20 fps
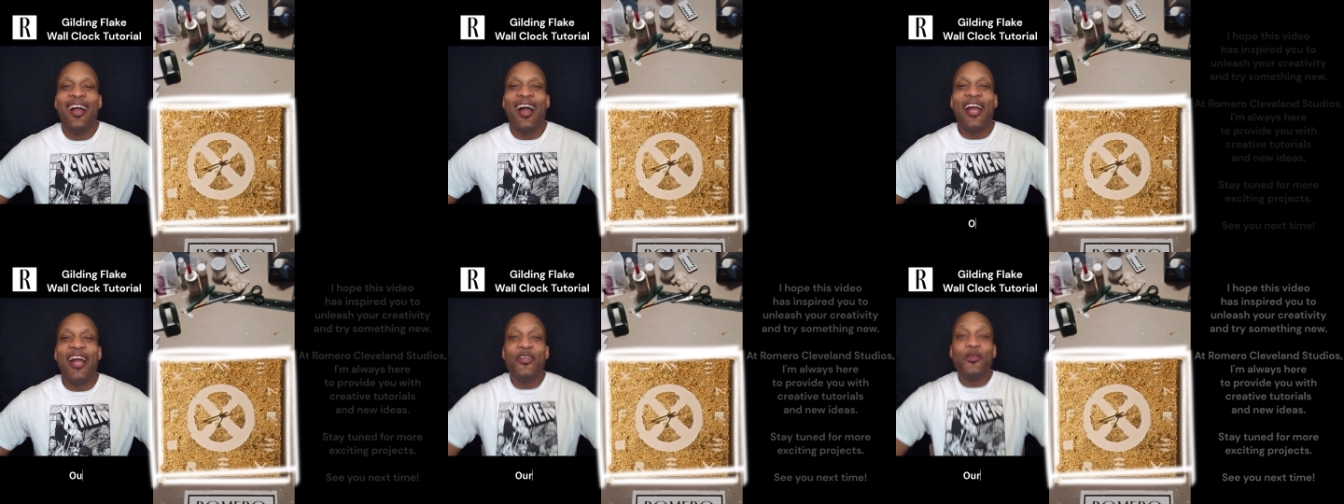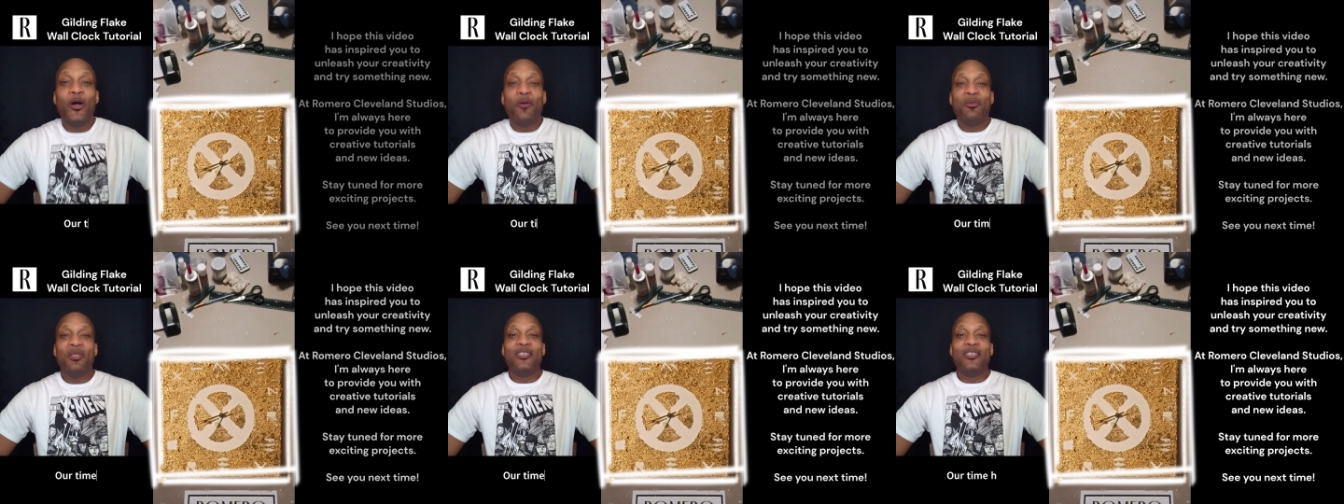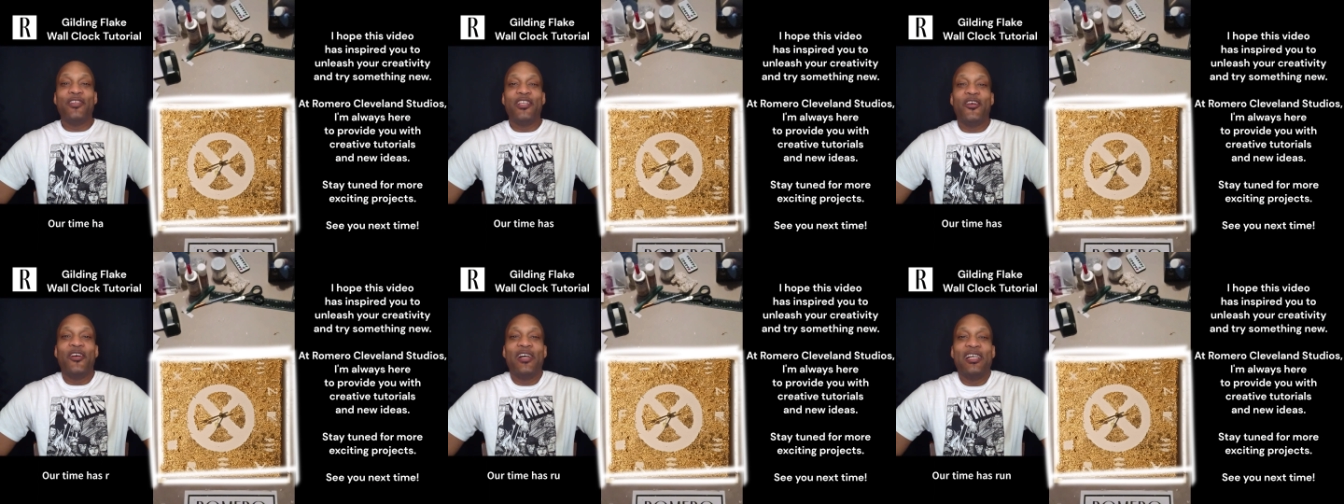I do hope this
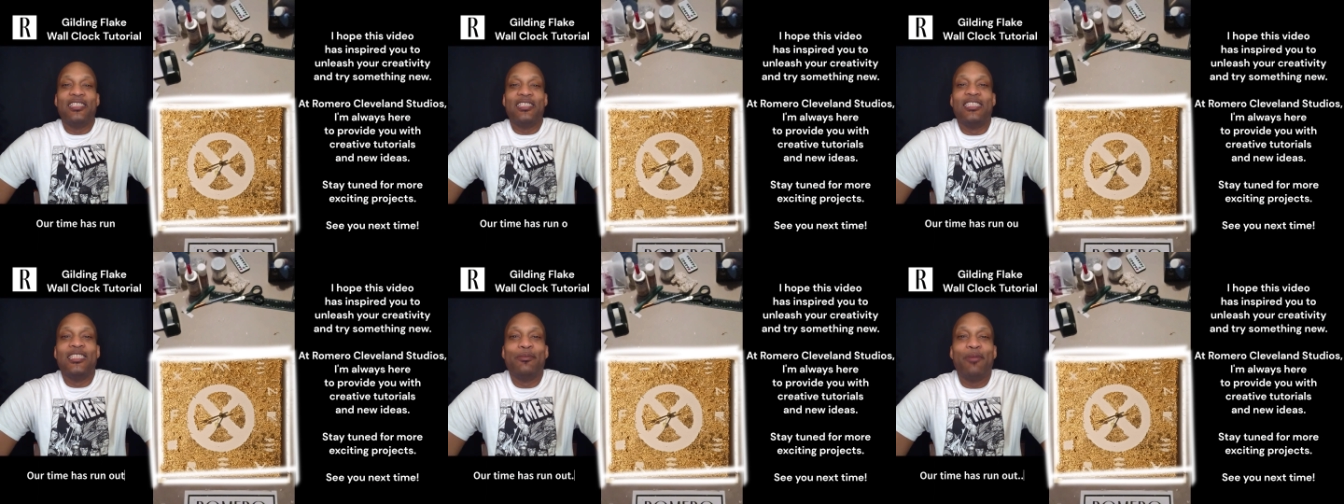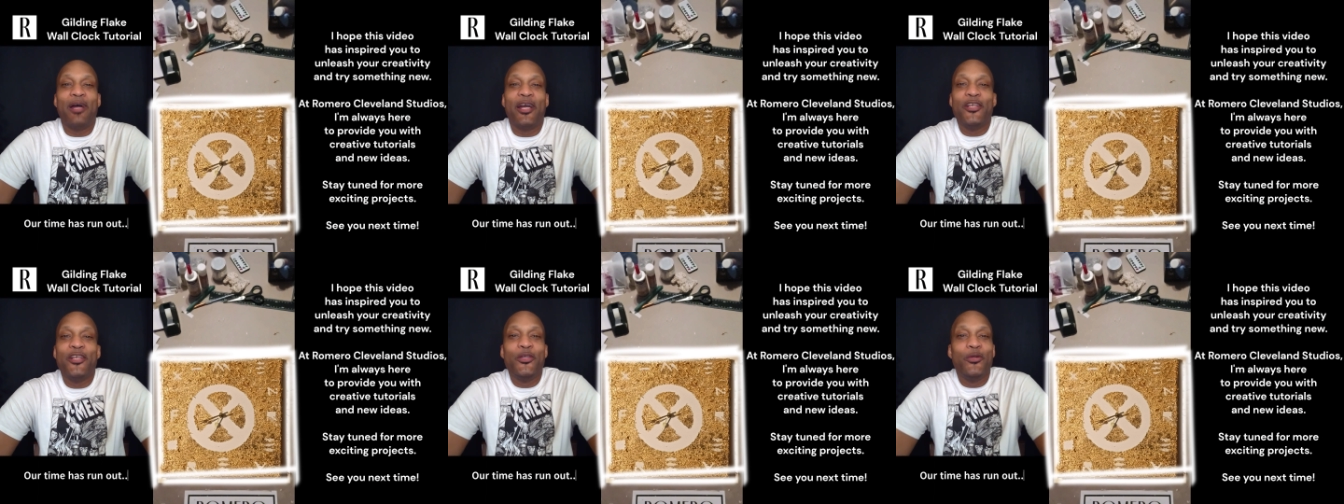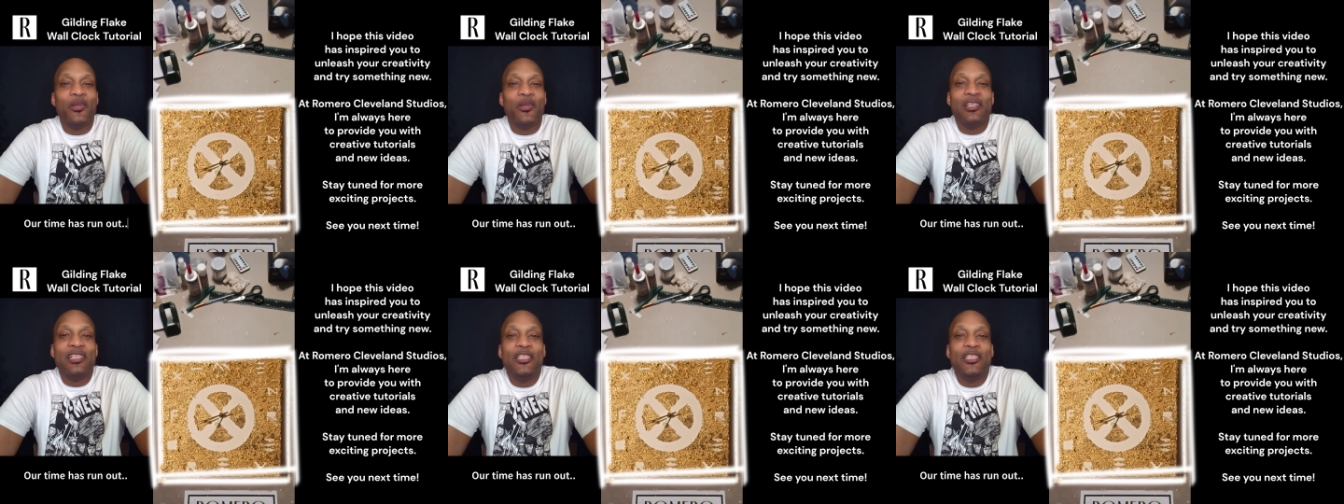video has inspired you
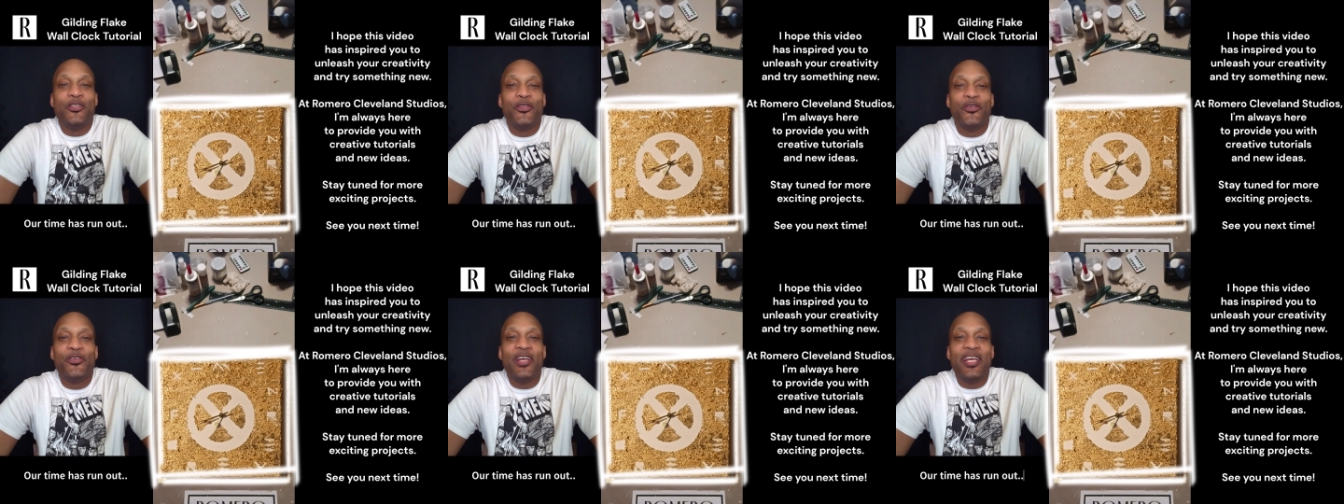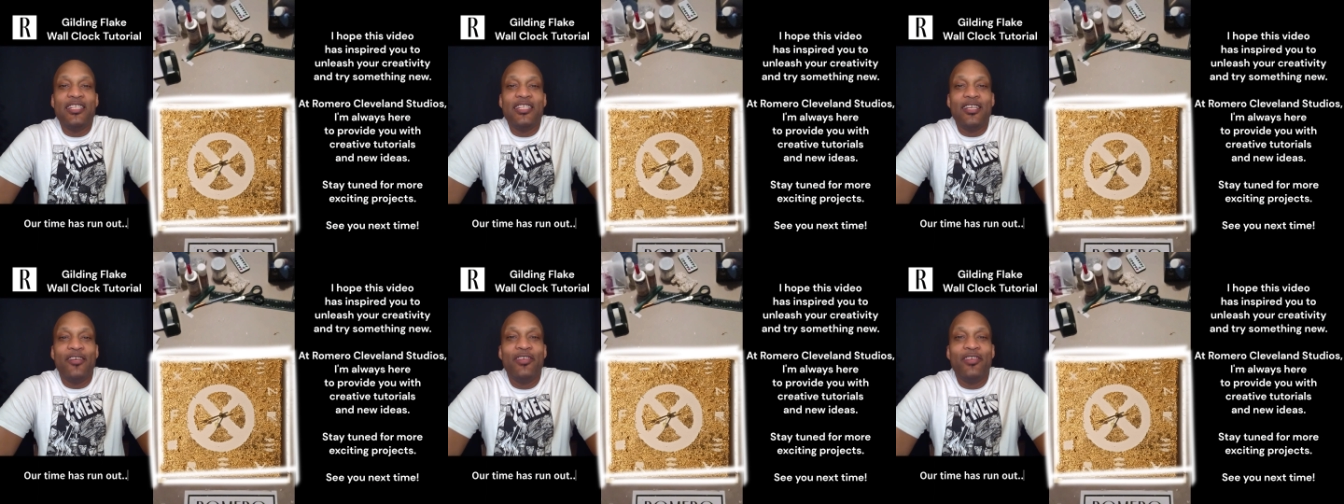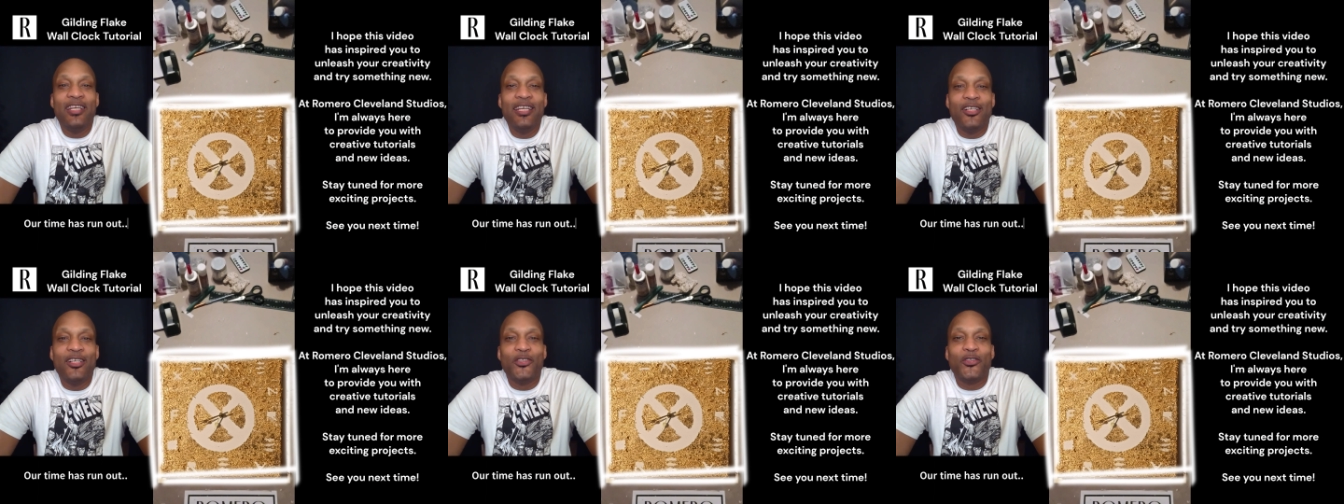to unleash your
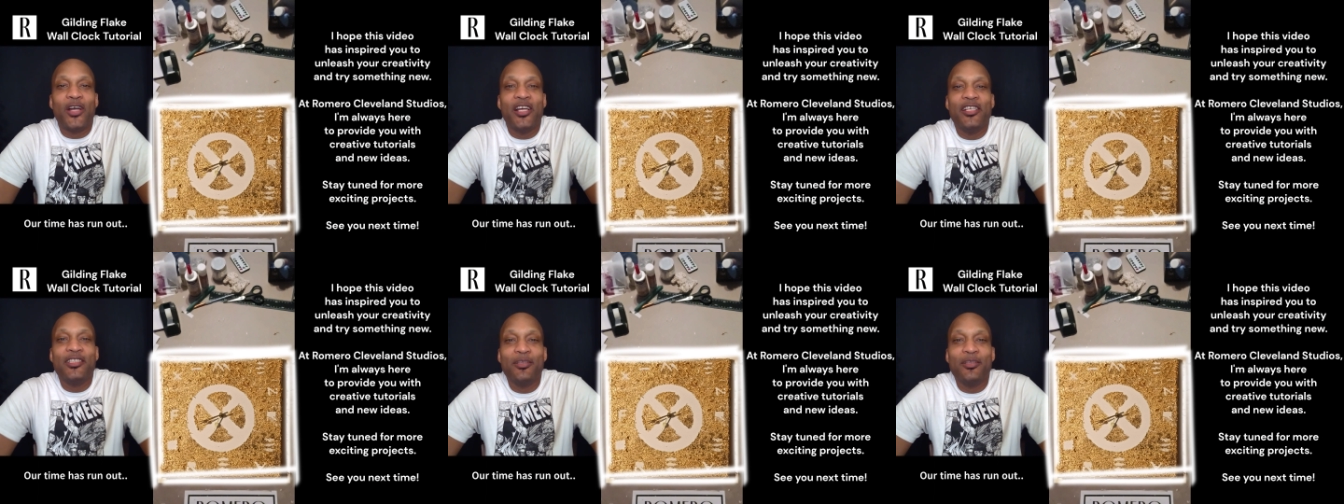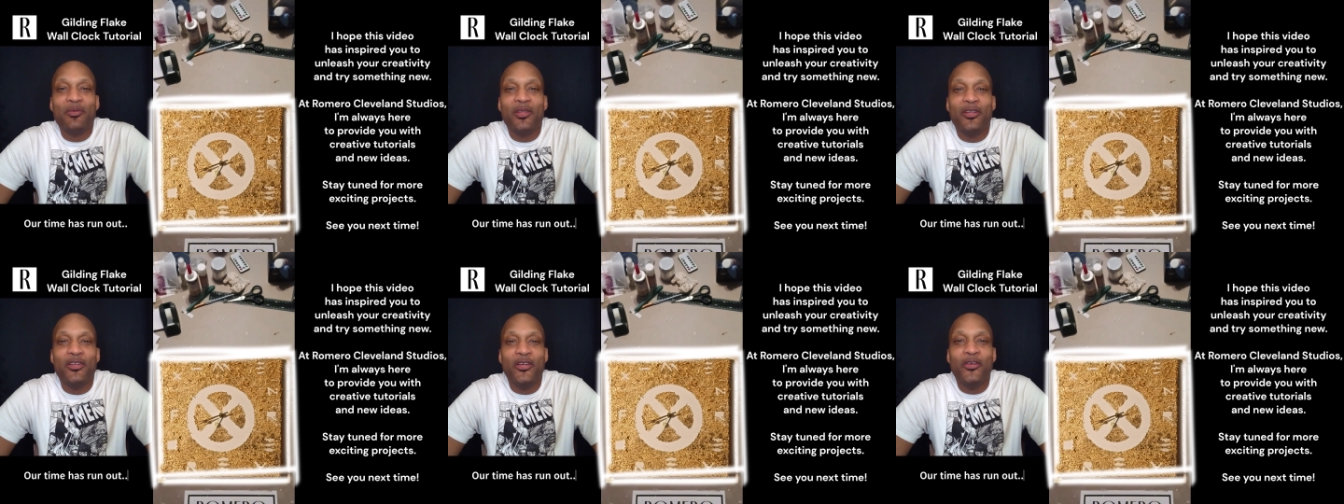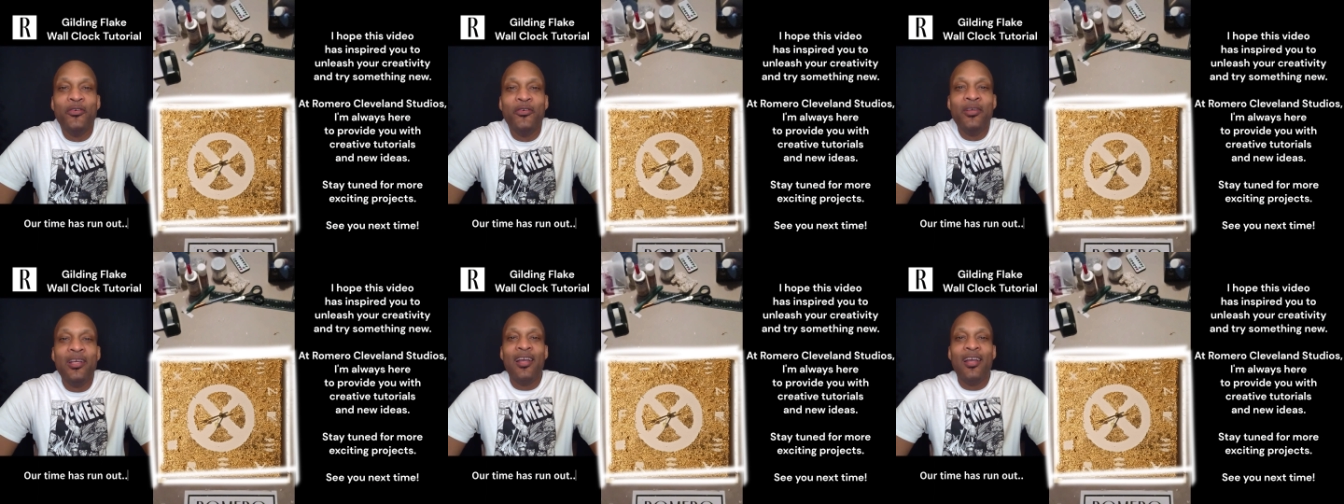creativity and to try something
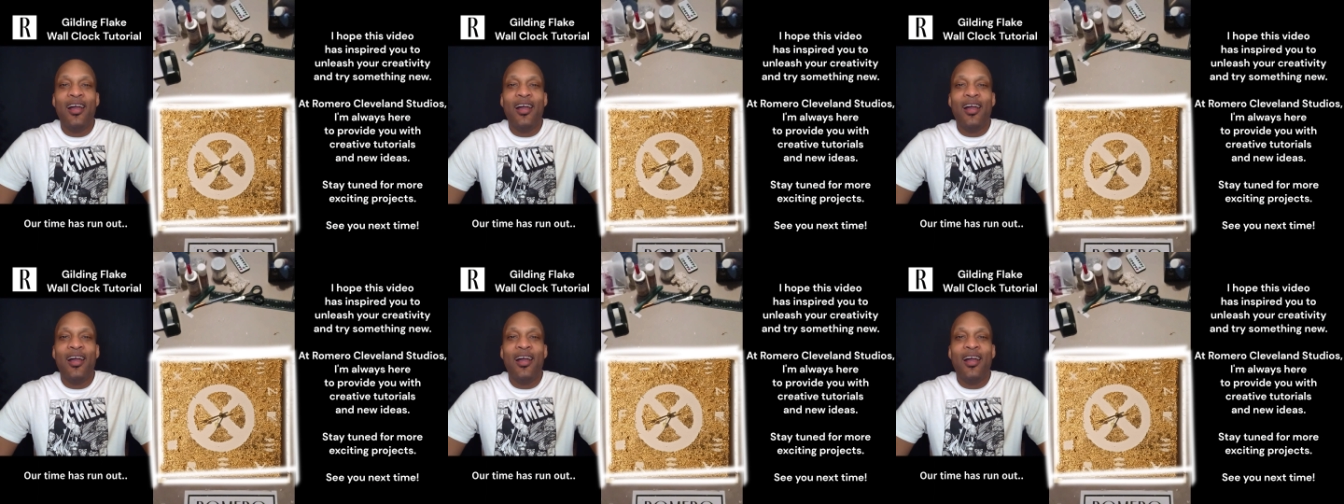new.